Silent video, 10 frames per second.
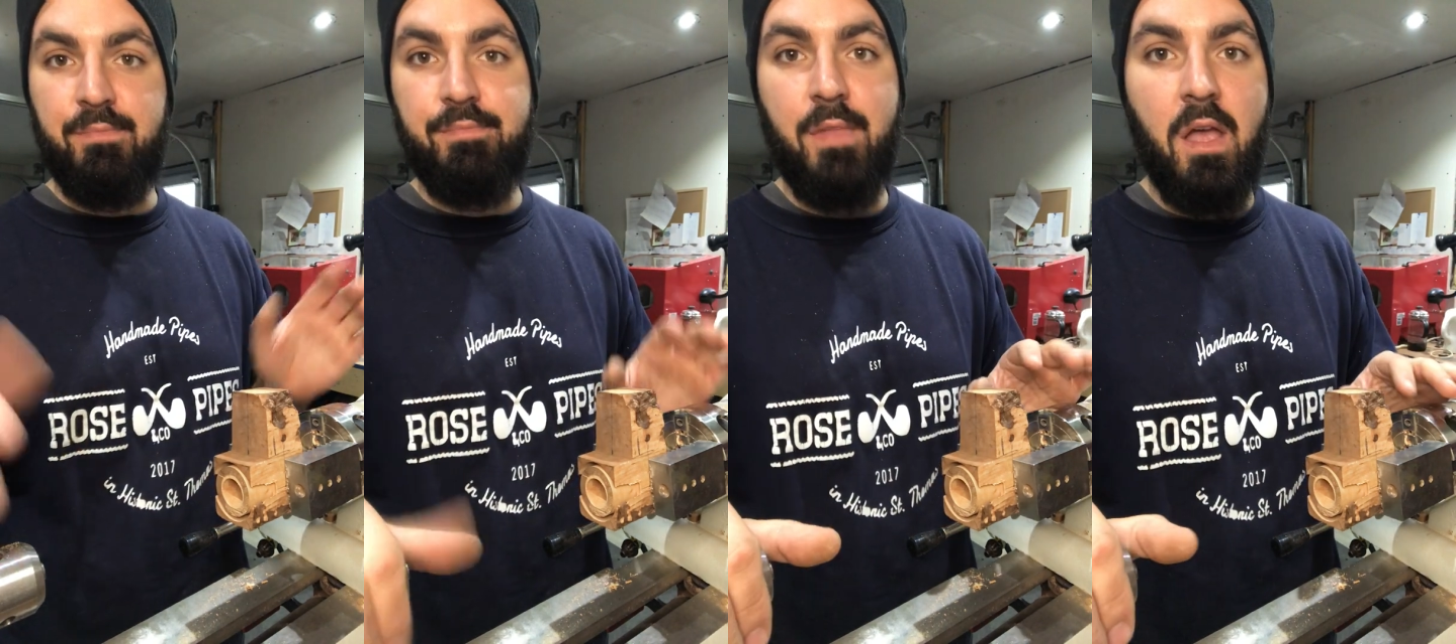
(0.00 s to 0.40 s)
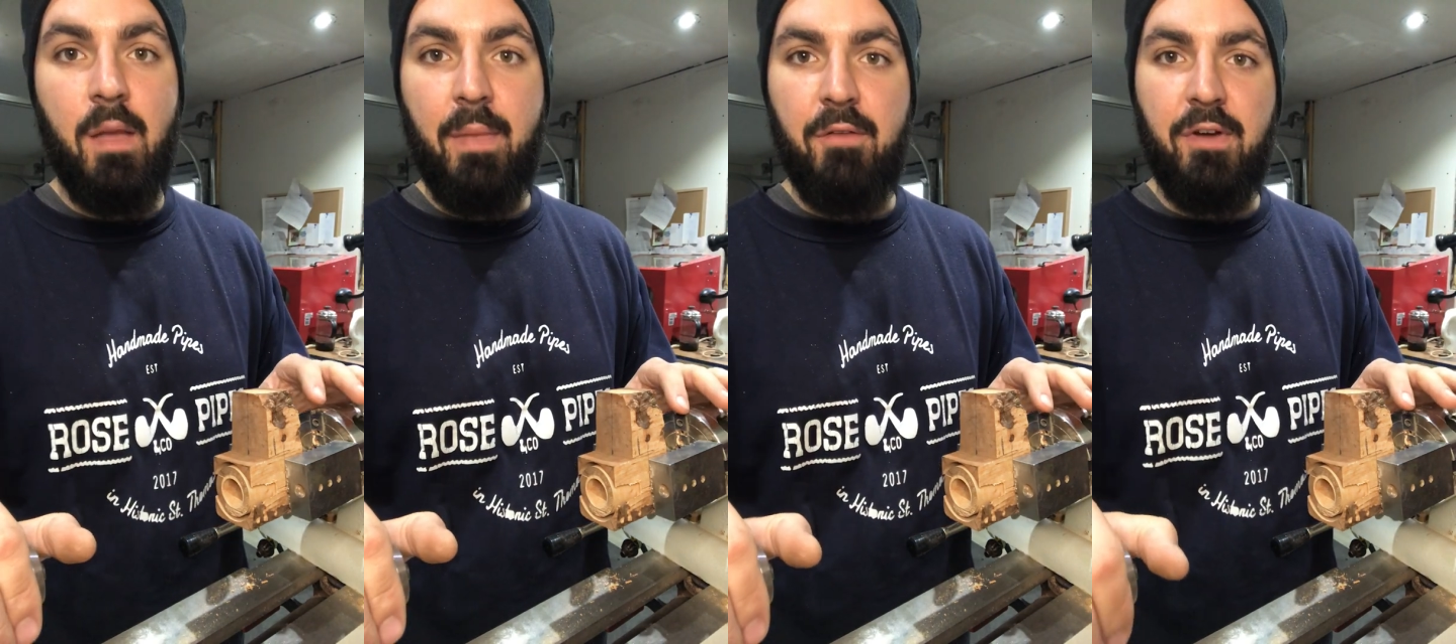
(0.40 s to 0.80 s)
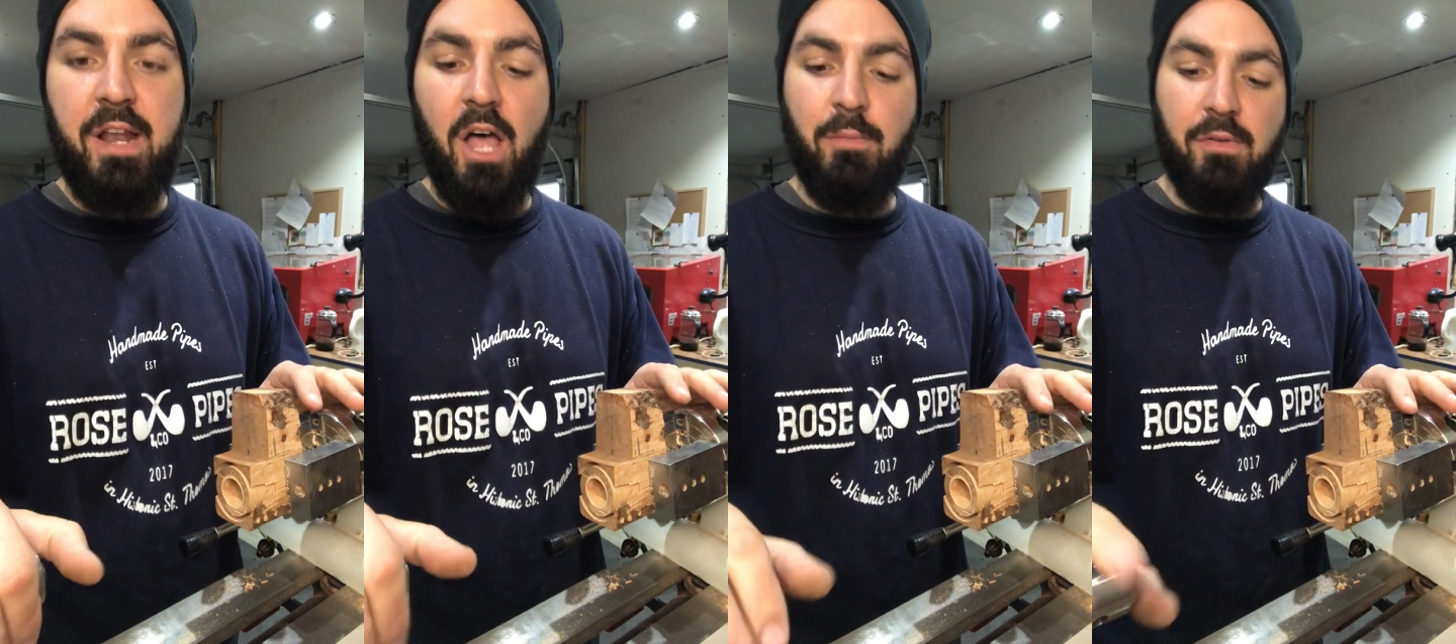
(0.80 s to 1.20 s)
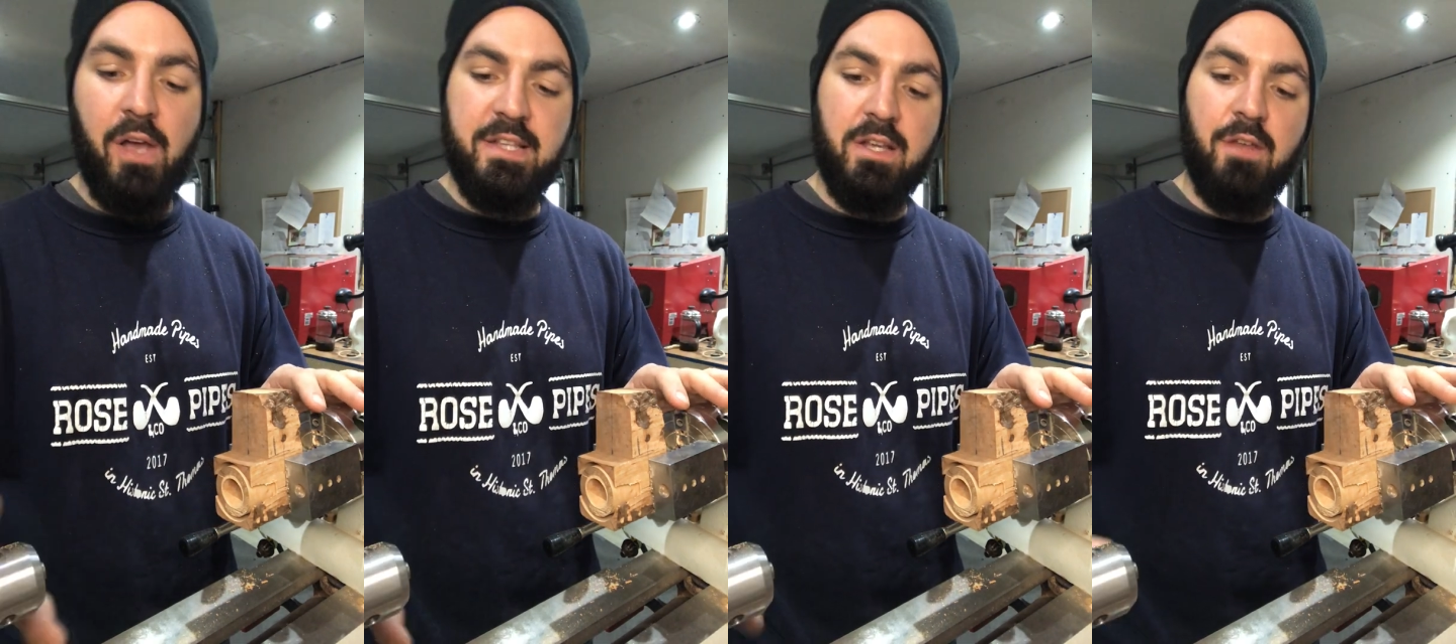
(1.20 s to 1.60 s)
I'm not afraid to help you
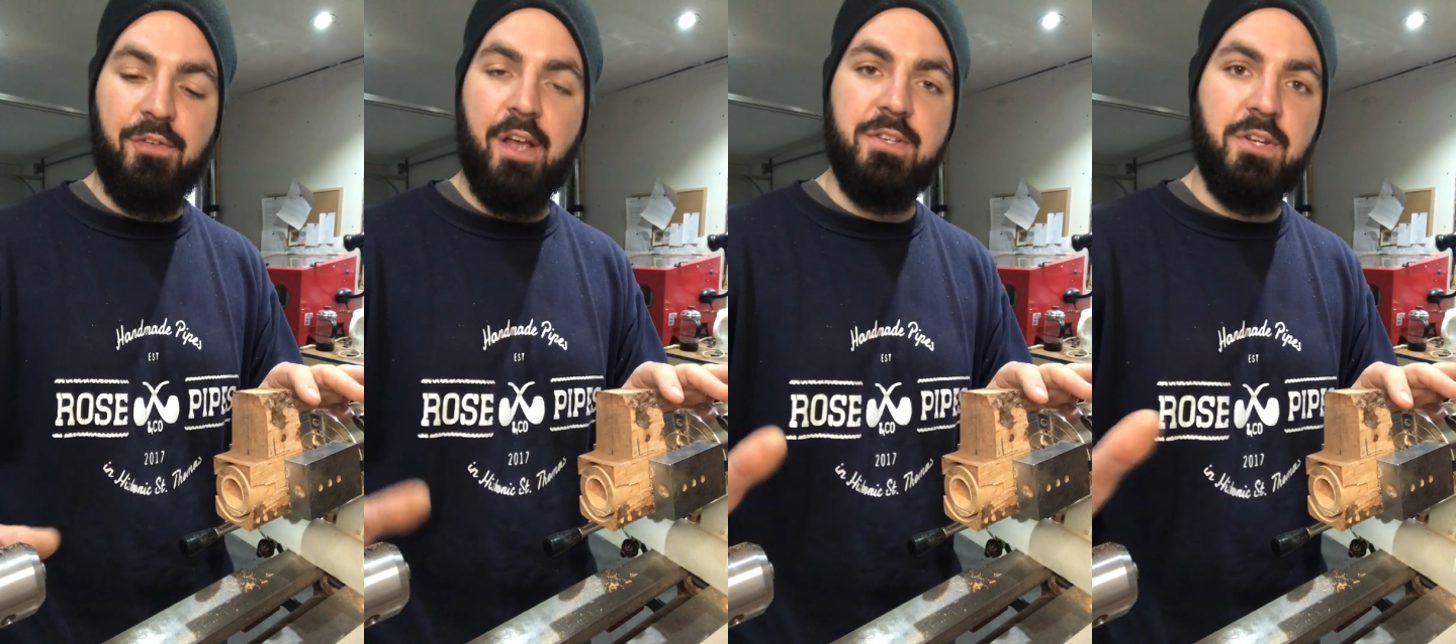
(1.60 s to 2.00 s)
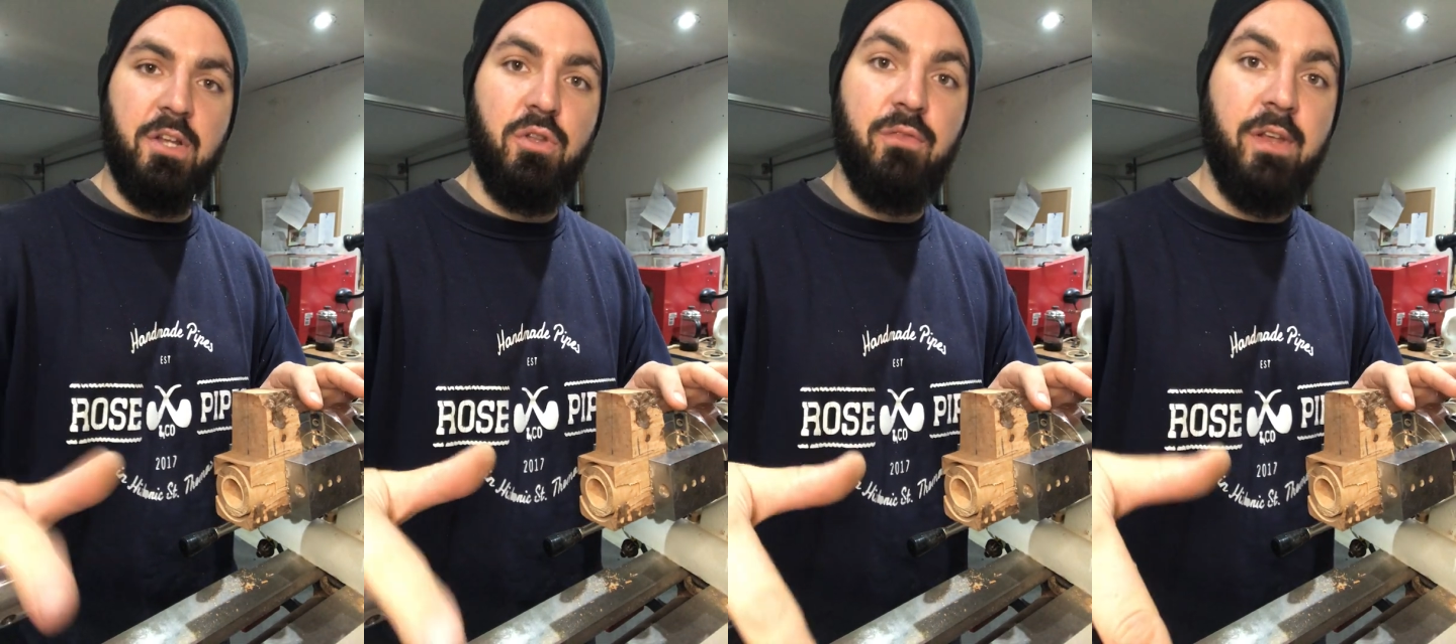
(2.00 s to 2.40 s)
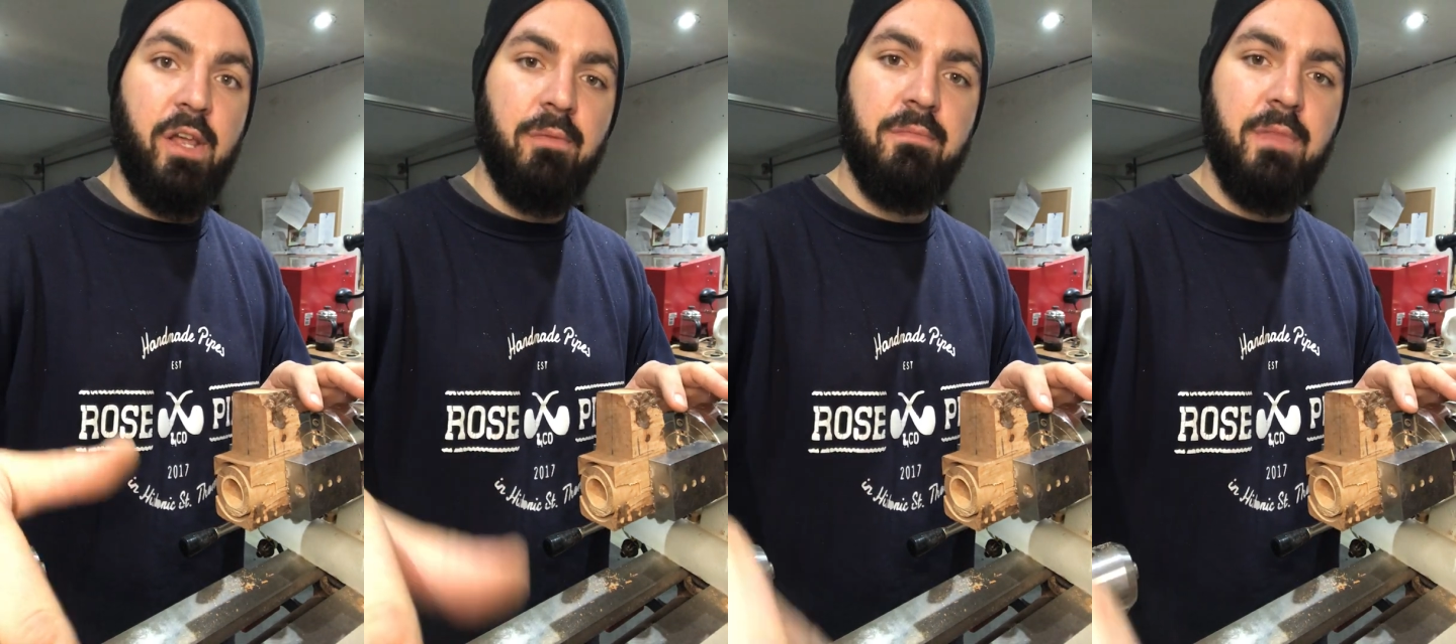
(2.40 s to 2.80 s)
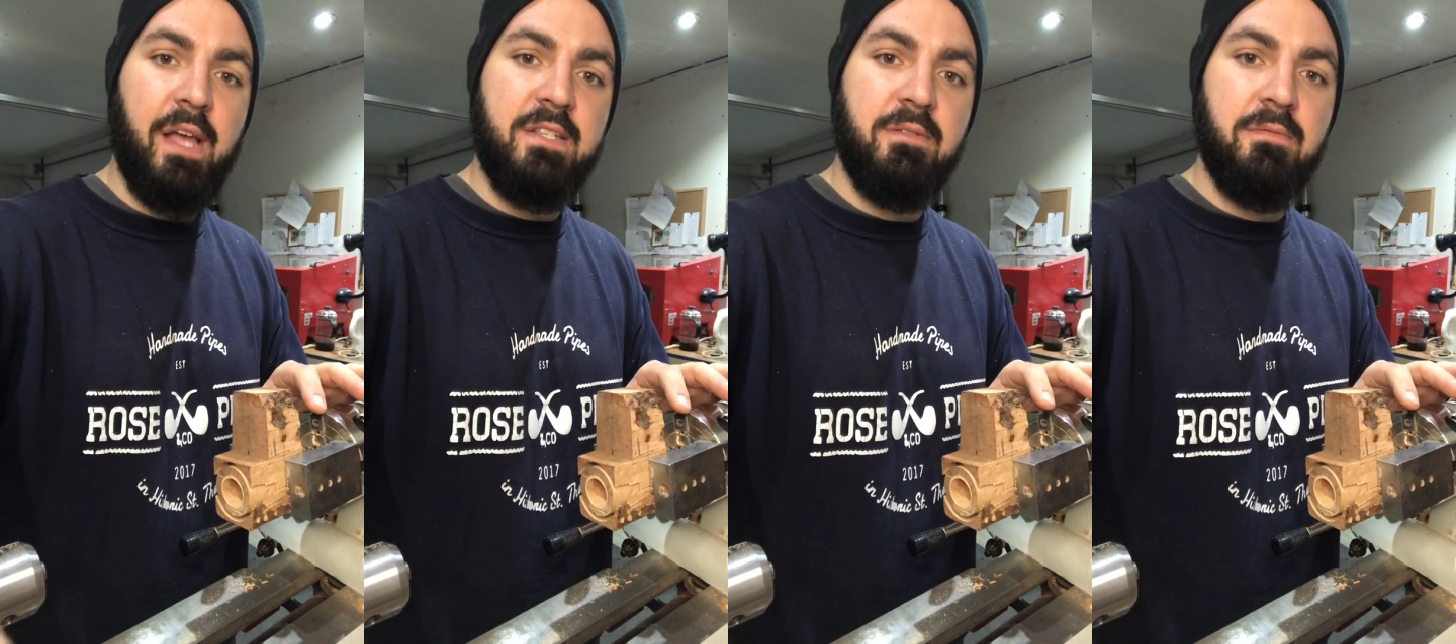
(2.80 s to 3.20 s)
guys out if you guys are gonna do the video.
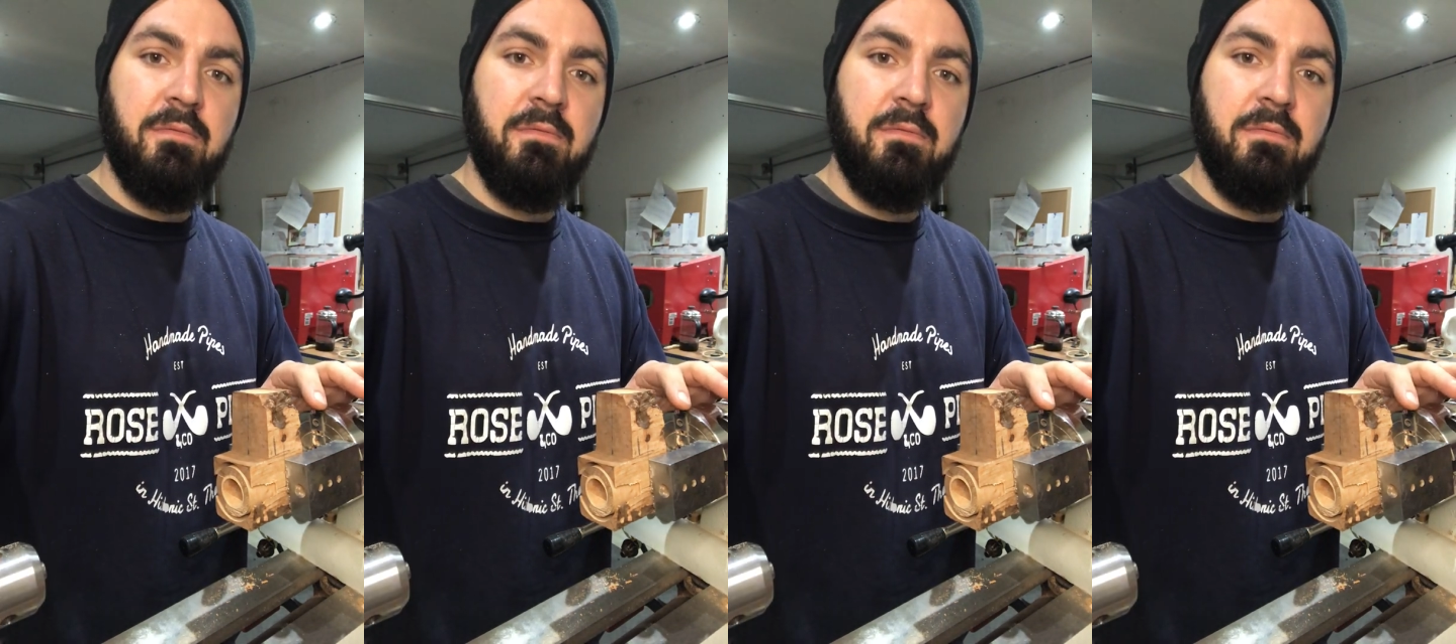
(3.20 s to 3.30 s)
Thanks.